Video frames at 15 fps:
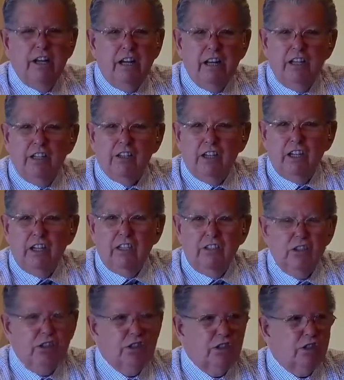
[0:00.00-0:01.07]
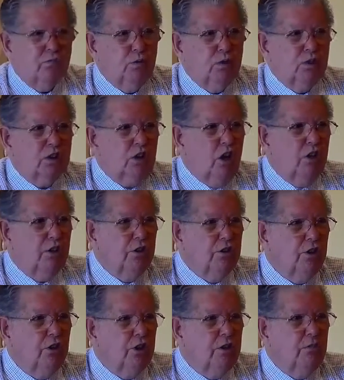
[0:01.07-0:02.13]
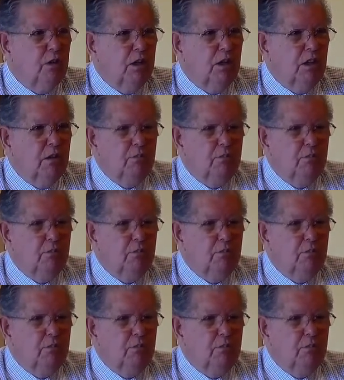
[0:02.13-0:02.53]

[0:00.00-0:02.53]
and he's Jesus was talking to him uh,